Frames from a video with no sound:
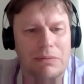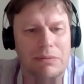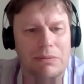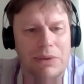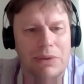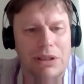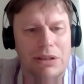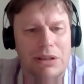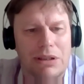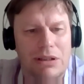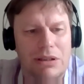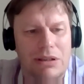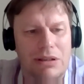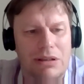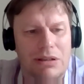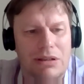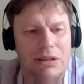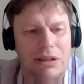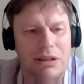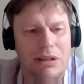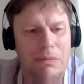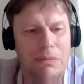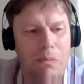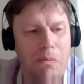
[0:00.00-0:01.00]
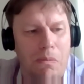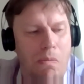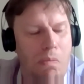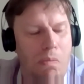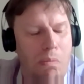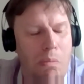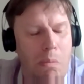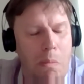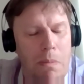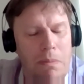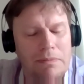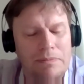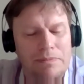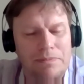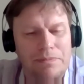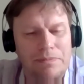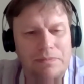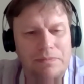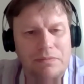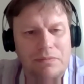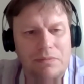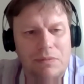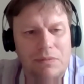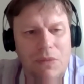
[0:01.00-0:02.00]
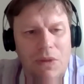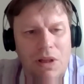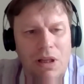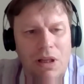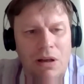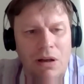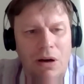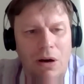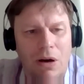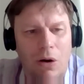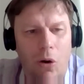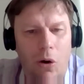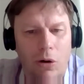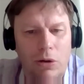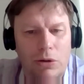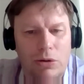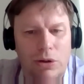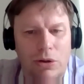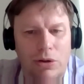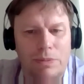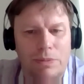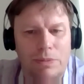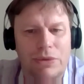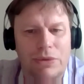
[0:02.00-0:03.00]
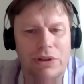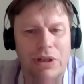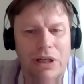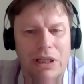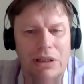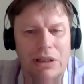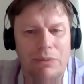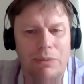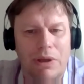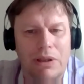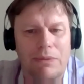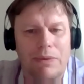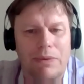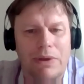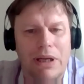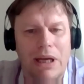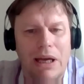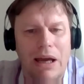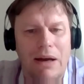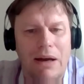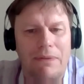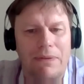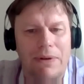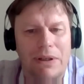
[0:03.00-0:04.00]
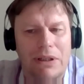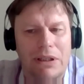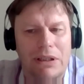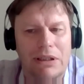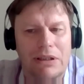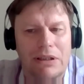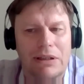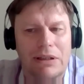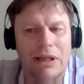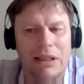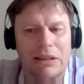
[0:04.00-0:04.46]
which is a long-term trend what we have here.